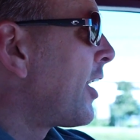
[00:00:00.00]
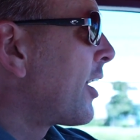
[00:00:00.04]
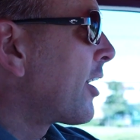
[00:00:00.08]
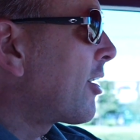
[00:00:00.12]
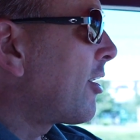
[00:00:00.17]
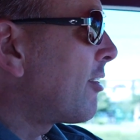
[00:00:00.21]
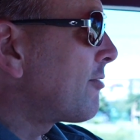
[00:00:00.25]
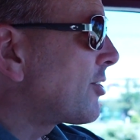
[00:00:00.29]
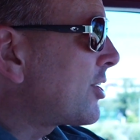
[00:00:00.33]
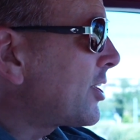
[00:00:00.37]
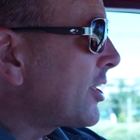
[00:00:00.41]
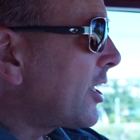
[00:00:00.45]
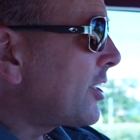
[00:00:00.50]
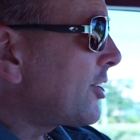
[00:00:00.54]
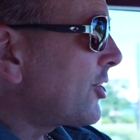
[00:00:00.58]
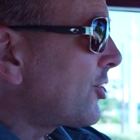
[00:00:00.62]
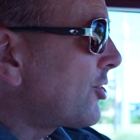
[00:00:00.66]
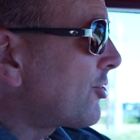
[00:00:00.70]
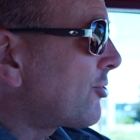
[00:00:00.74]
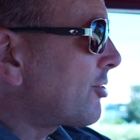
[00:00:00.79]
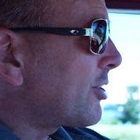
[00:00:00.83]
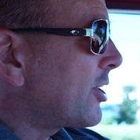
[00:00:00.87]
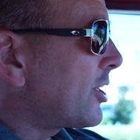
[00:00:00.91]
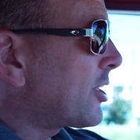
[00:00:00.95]
Covers the
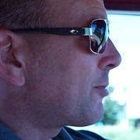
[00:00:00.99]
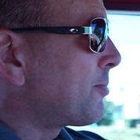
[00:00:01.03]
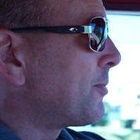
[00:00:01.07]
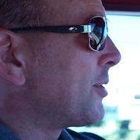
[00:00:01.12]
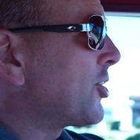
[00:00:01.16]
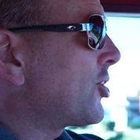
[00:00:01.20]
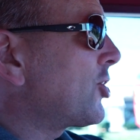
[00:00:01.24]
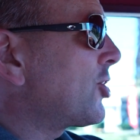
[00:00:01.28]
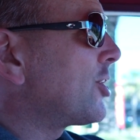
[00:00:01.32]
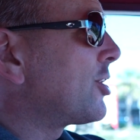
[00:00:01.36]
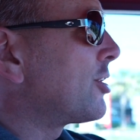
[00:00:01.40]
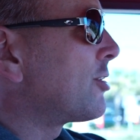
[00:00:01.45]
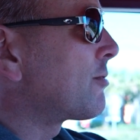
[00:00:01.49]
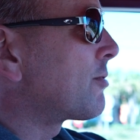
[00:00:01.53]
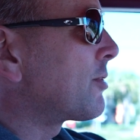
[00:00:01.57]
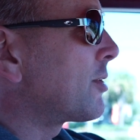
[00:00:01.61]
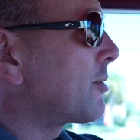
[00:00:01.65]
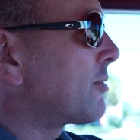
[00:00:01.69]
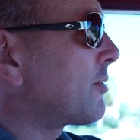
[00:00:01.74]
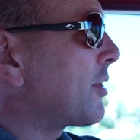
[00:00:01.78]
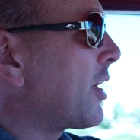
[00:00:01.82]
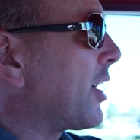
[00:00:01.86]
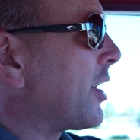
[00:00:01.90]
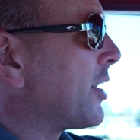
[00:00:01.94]
engine, transmission, and
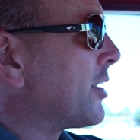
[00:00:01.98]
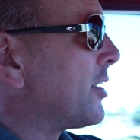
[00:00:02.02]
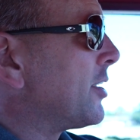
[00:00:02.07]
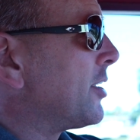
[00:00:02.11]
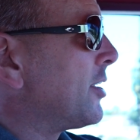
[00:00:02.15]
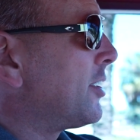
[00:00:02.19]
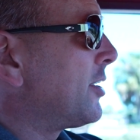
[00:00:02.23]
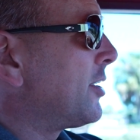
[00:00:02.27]
rear end.